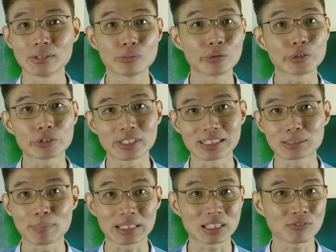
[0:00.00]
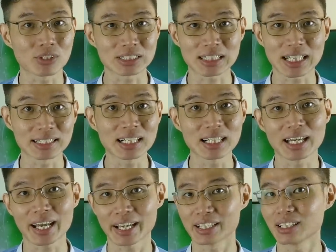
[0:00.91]
which is better for China
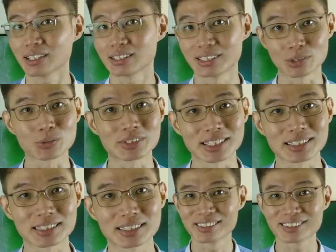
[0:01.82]
and the users.